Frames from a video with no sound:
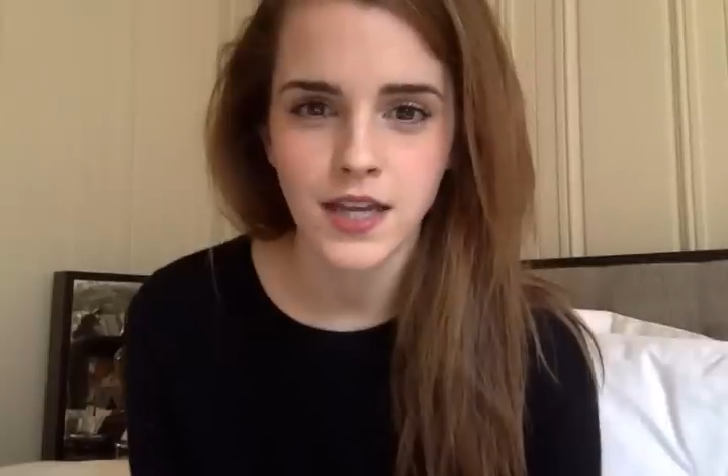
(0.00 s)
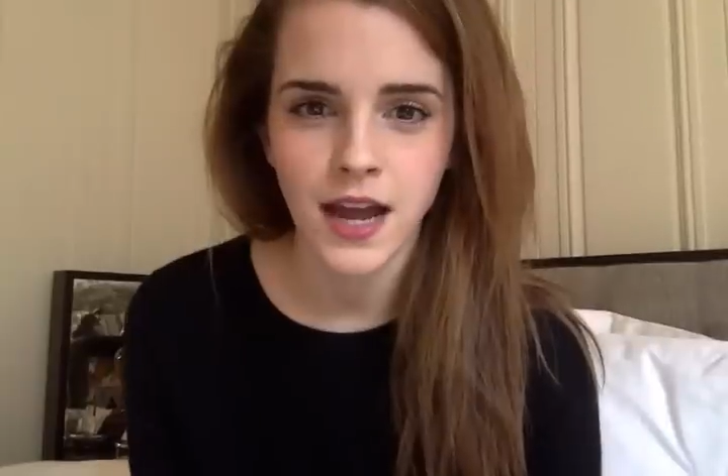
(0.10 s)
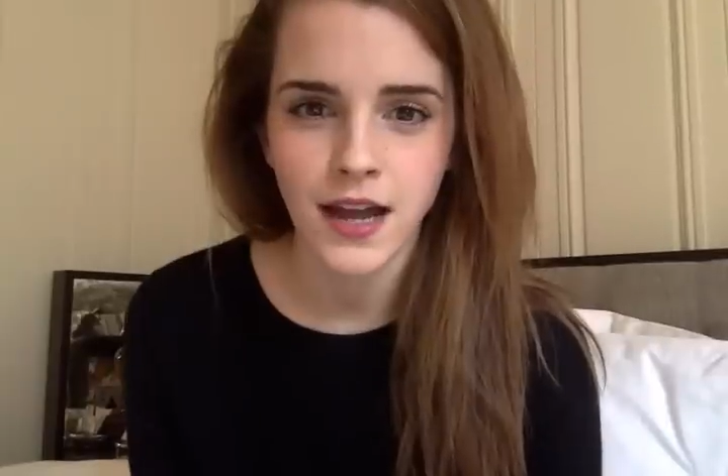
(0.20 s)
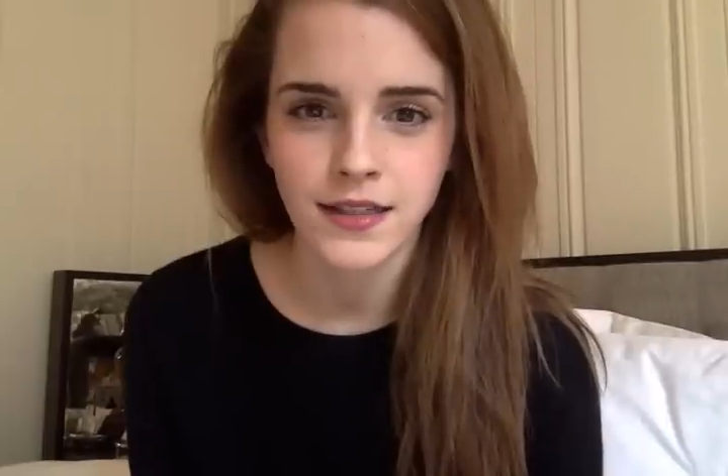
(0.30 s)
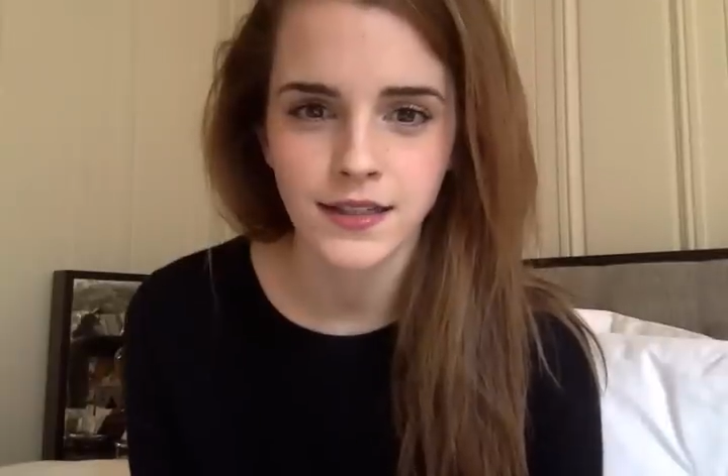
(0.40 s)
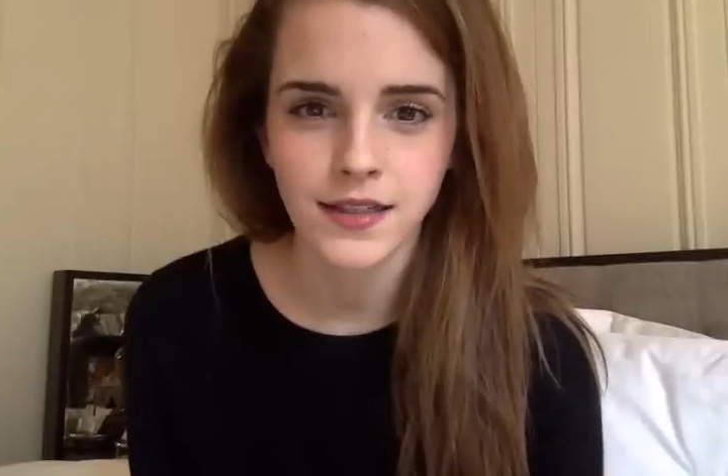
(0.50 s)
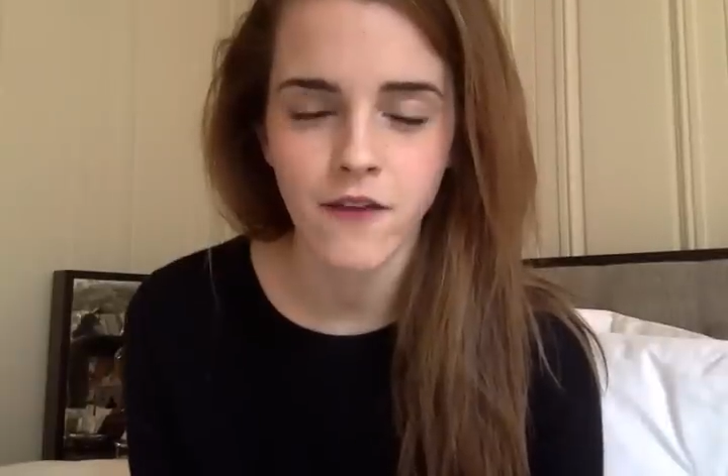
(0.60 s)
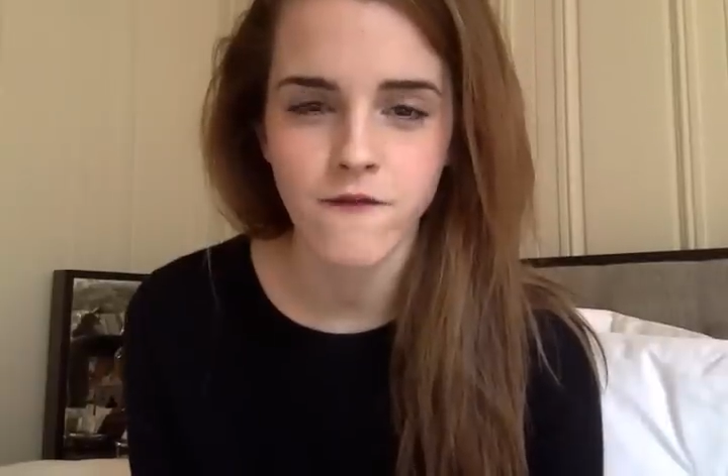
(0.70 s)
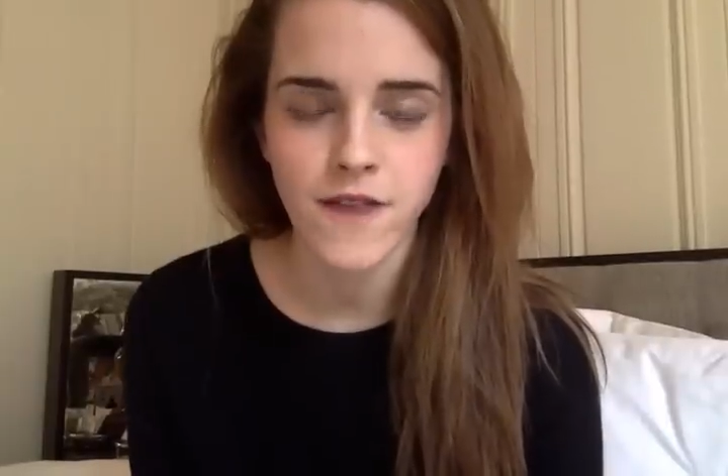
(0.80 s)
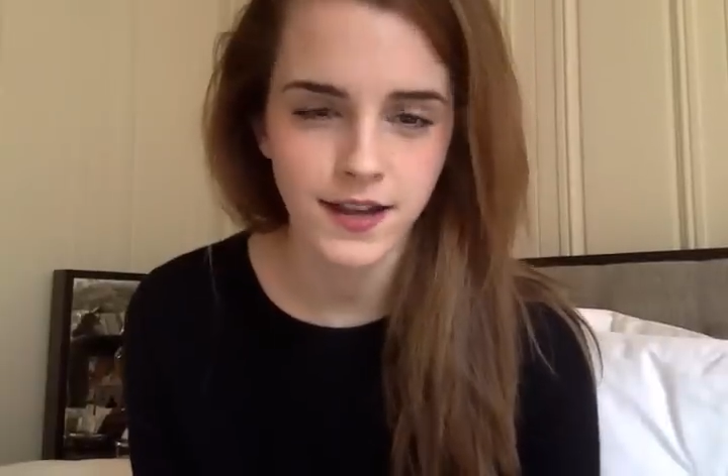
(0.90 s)
has
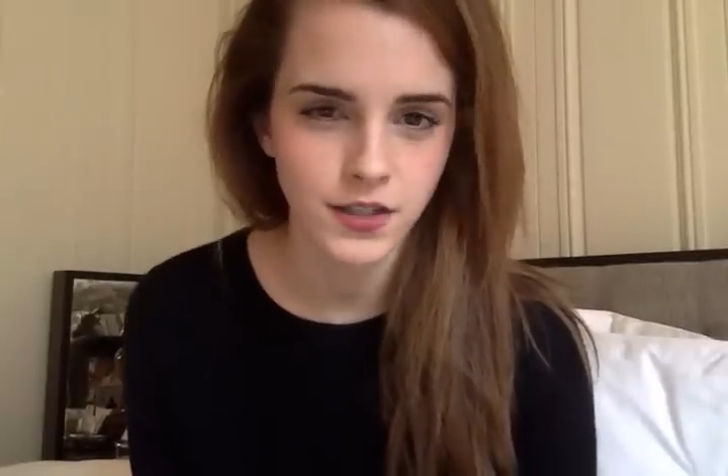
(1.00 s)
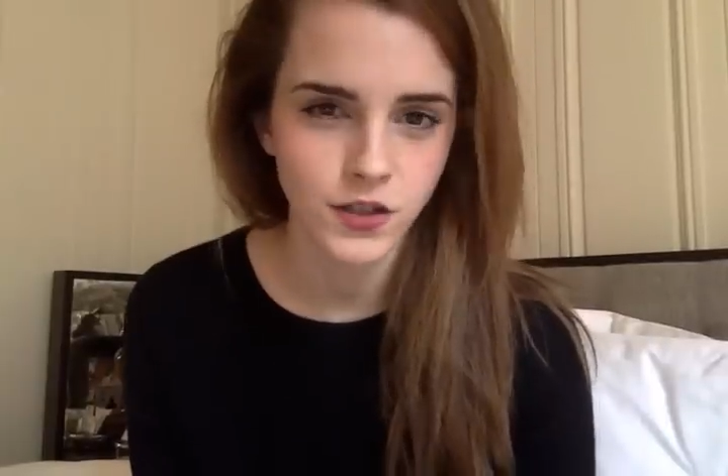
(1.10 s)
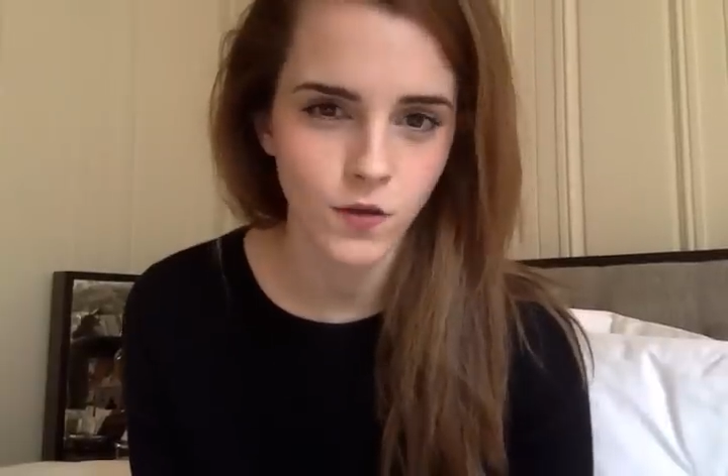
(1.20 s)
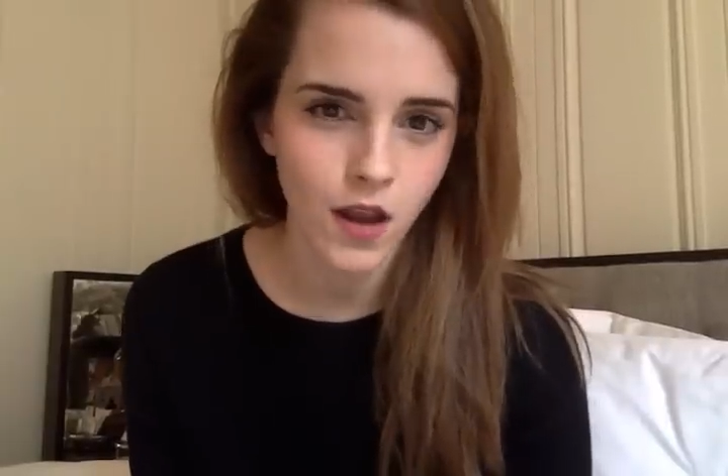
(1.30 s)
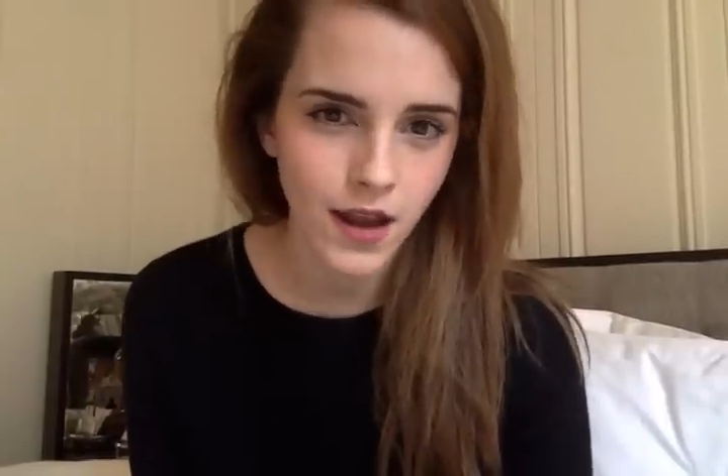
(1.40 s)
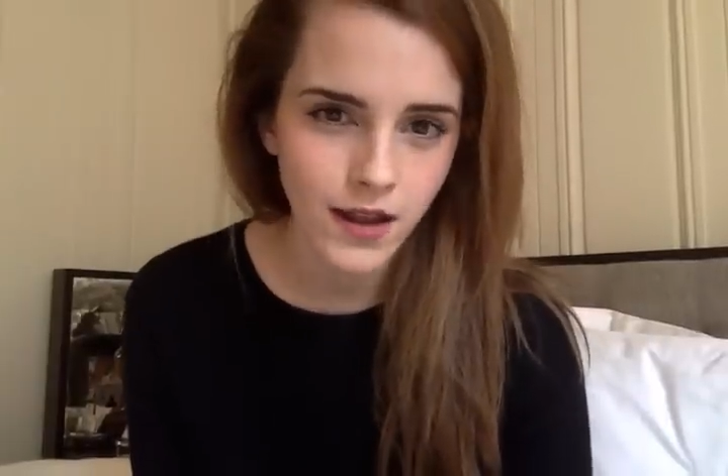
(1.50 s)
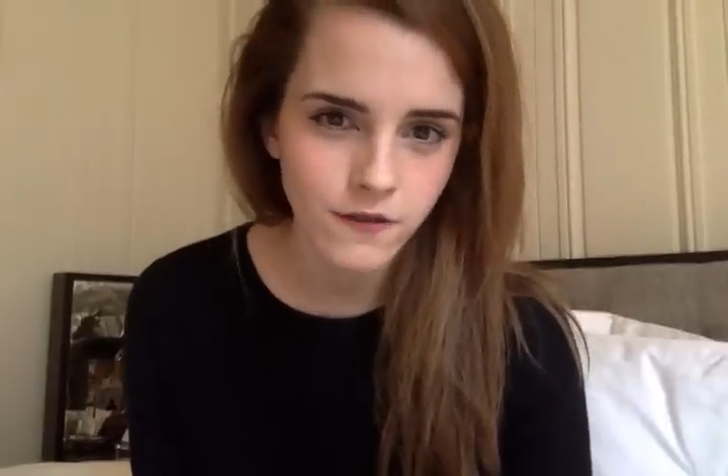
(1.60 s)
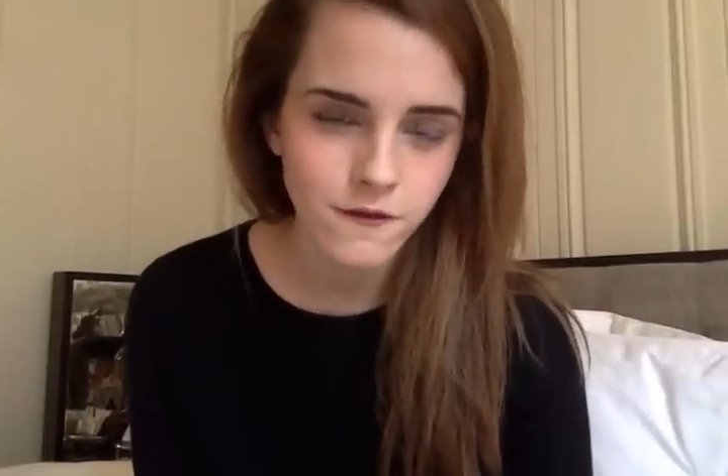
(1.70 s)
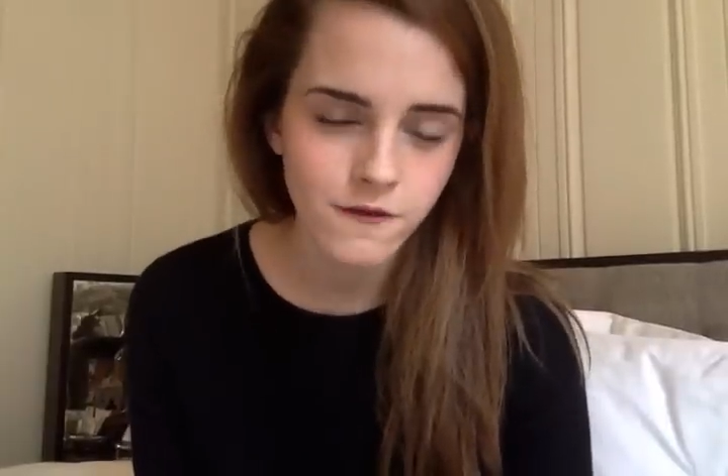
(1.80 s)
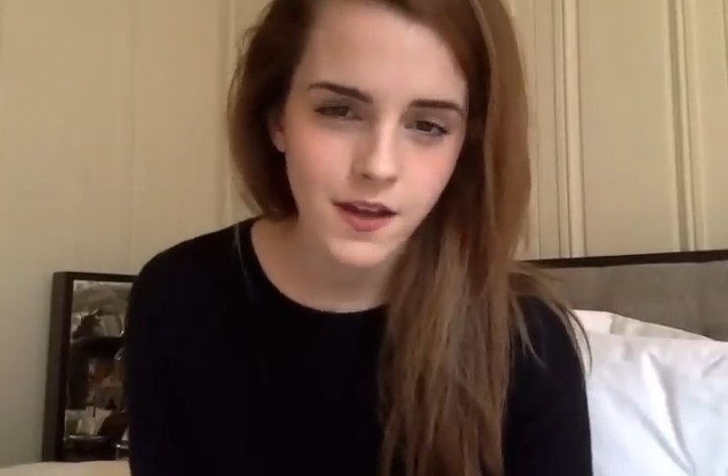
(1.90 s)
affected your
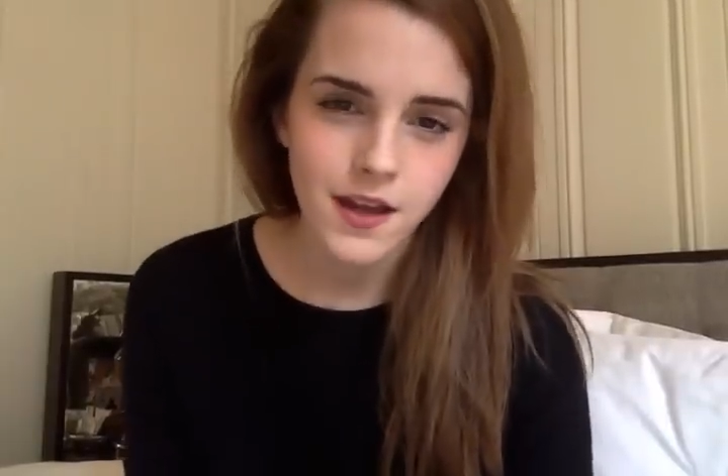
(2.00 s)
life.